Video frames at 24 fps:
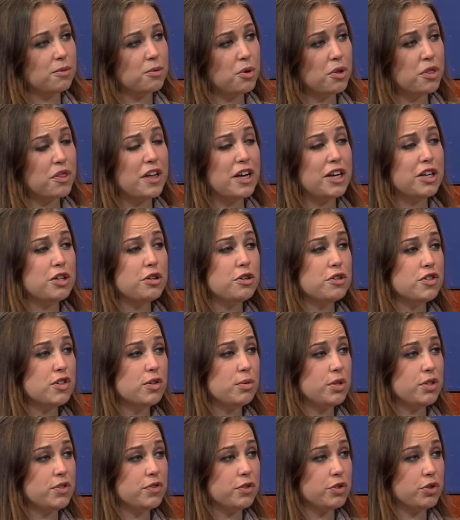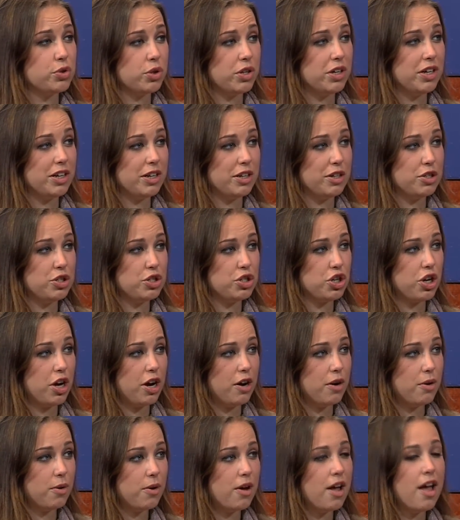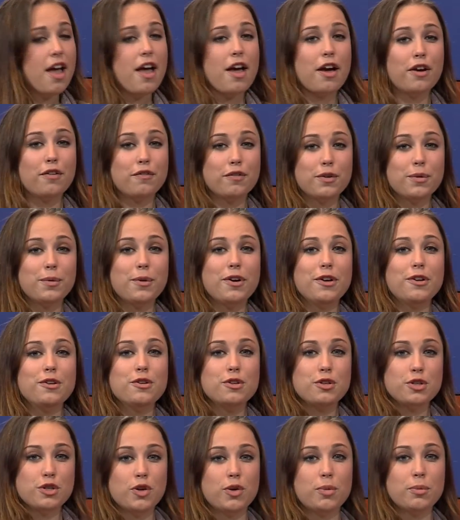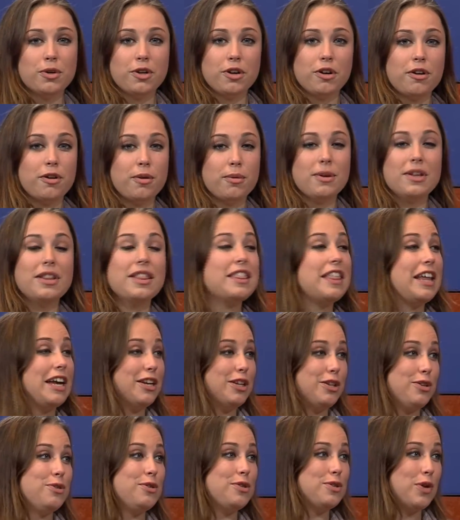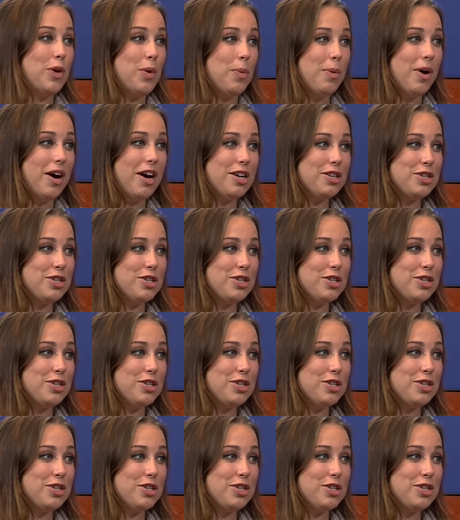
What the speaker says: Well, thank you so much for joining us, Joe. Everyone, Joe McGurman, thank you so much.